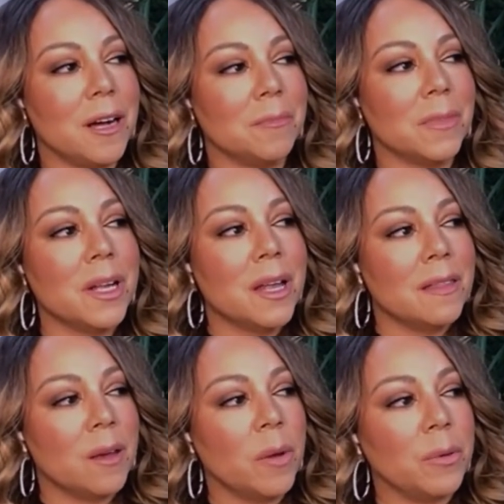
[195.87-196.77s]

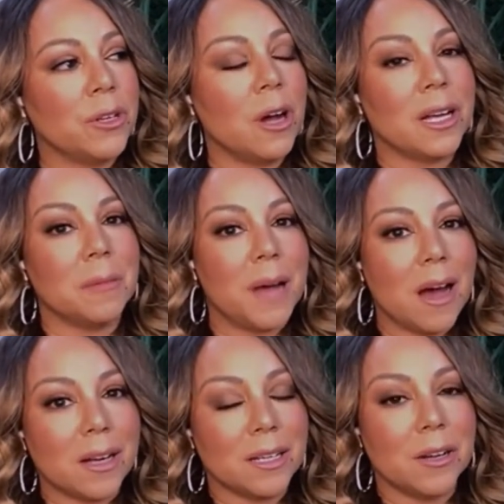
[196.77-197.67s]
that we were talking
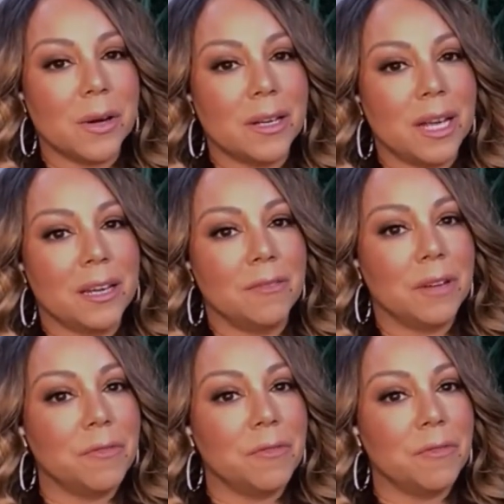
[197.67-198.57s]
about,
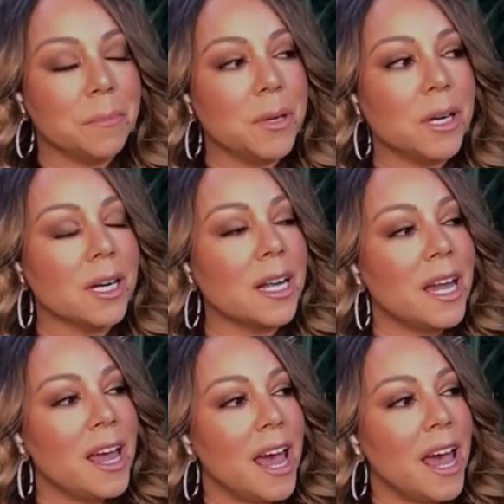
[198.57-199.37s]
in writing the book,